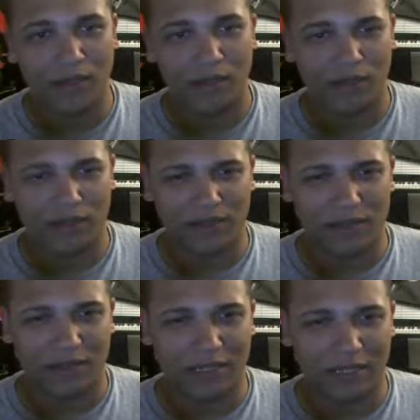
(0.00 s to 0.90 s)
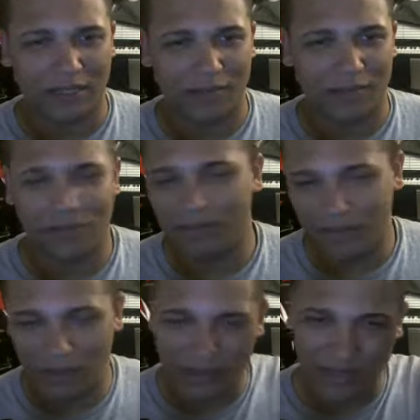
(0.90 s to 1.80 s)
But I think
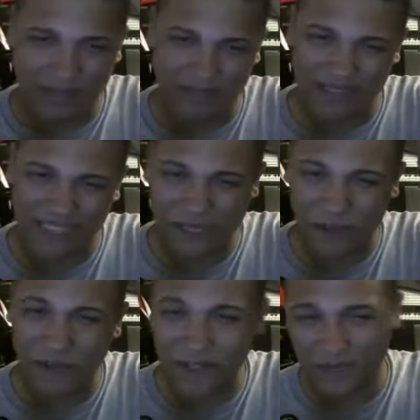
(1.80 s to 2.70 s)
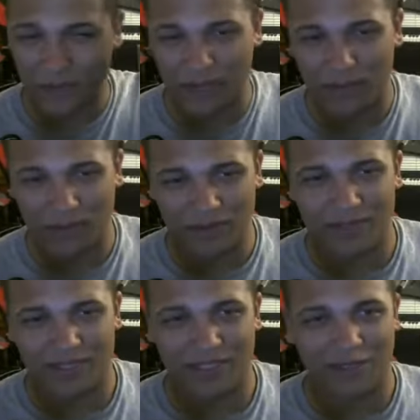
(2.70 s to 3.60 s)
maybe it softened people
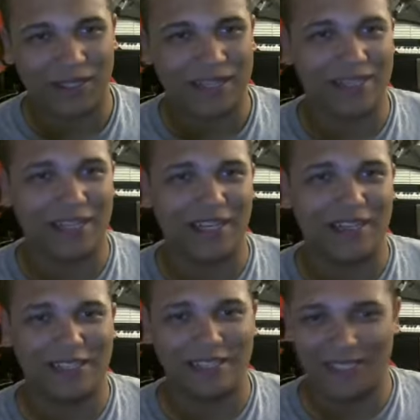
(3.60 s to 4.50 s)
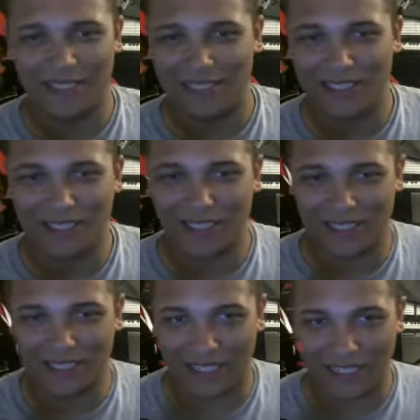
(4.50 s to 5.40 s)
to realize that hey, this is just a,
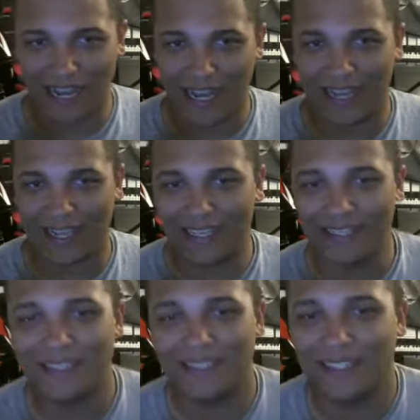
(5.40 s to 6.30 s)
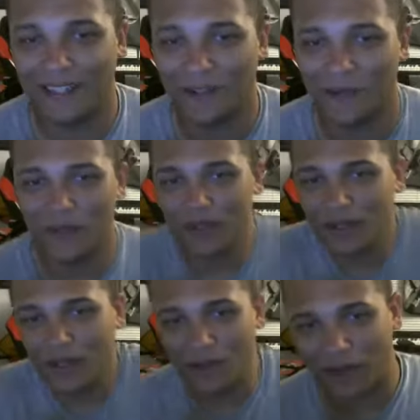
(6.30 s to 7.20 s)
a guy, you know.
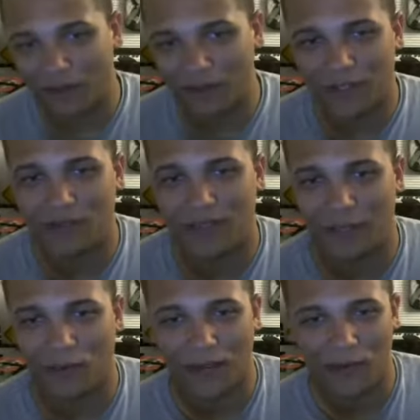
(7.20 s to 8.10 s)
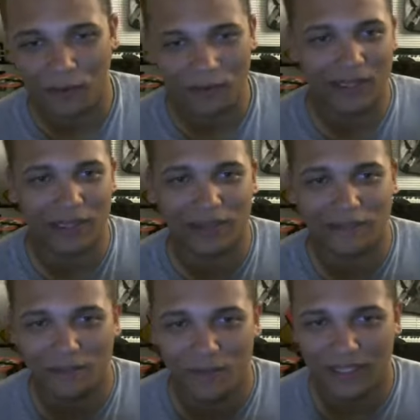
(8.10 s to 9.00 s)
Rothfuss may like write what we love,
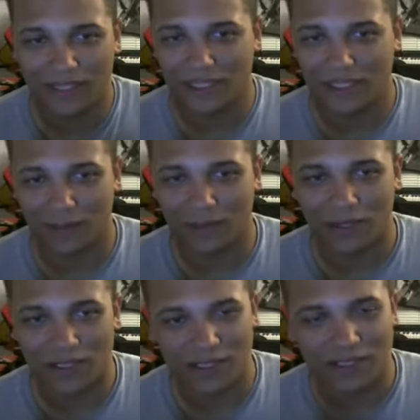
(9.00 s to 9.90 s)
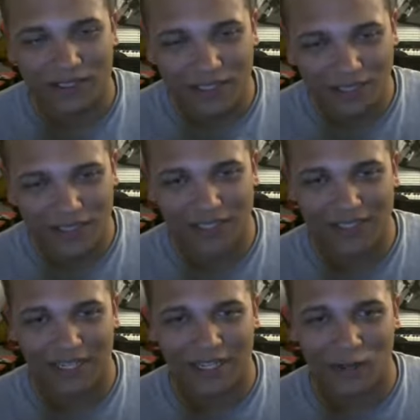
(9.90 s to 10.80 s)
but he's just a person. He's
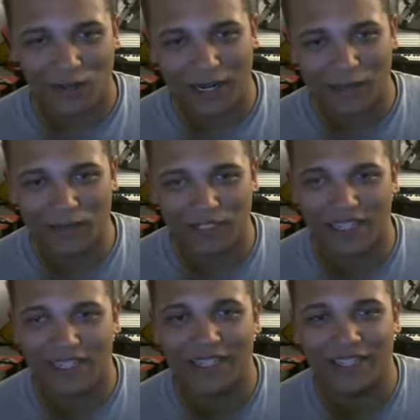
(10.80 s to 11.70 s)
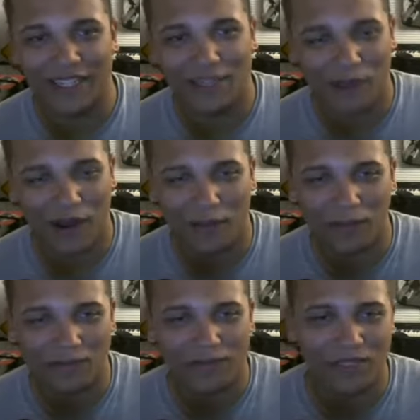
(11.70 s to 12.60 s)
not a writing machine. He has
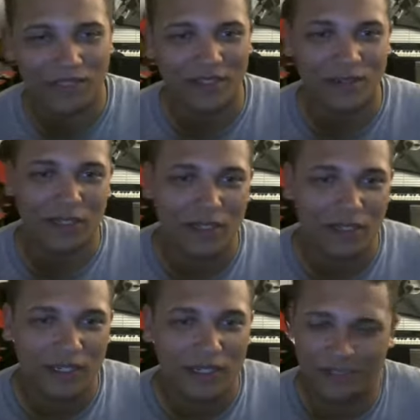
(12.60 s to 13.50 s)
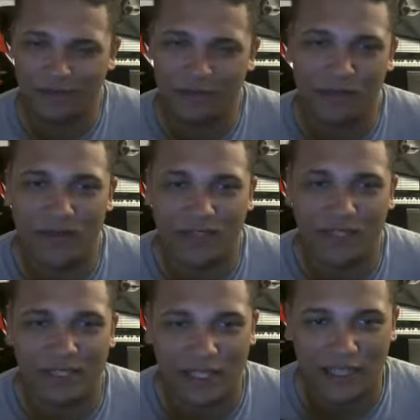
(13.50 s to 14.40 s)
problems, you know. He's even admitted
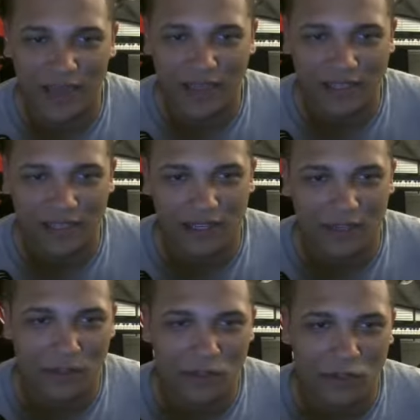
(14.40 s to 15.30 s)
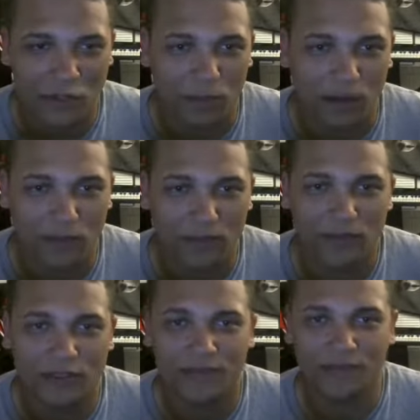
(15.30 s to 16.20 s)
he's he has uh, emotional problems.
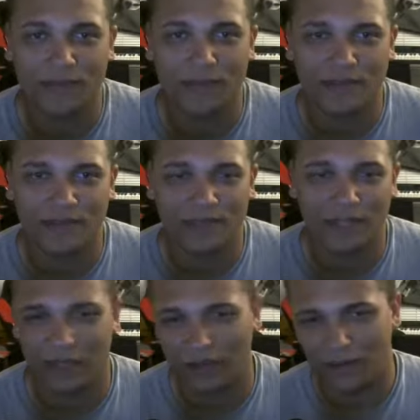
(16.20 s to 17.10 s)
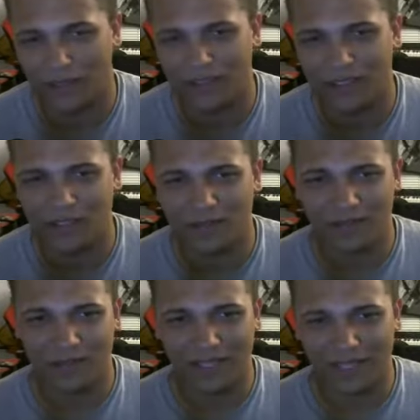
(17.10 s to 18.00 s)
A lot of writers do.
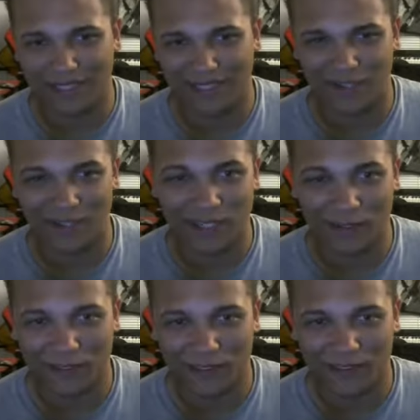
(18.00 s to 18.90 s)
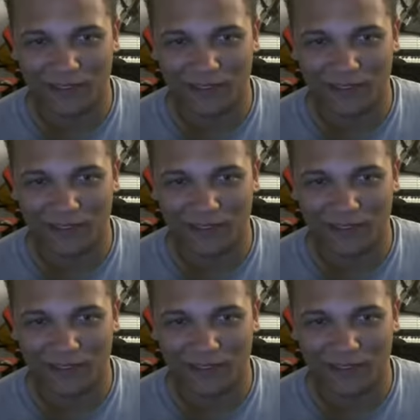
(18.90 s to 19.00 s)
that's like a writer thing.